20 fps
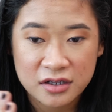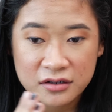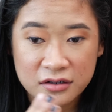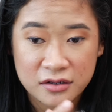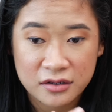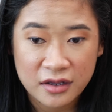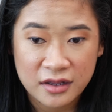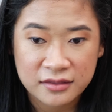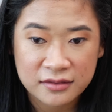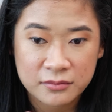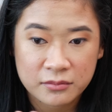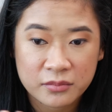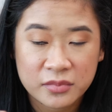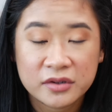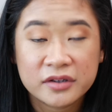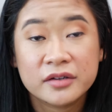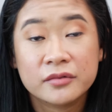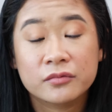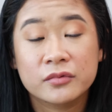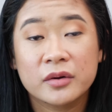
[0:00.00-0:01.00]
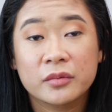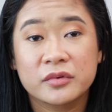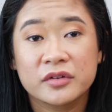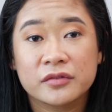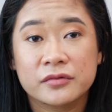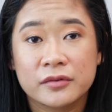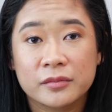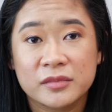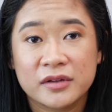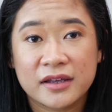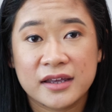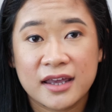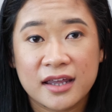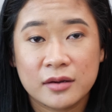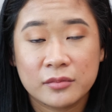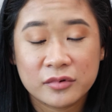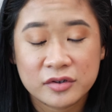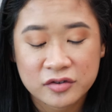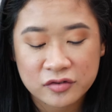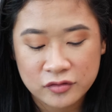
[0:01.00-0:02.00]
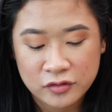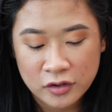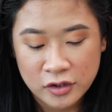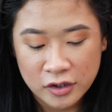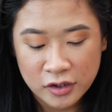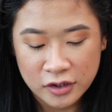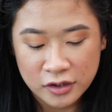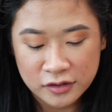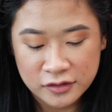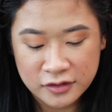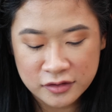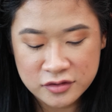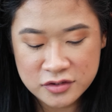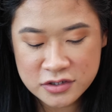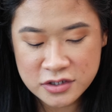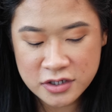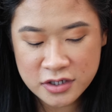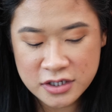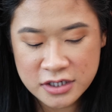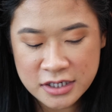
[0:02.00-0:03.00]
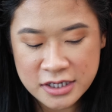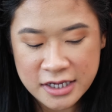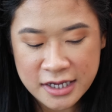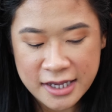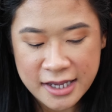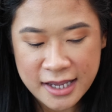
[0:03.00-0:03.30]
and I believe one was from the Cambridge dictionary.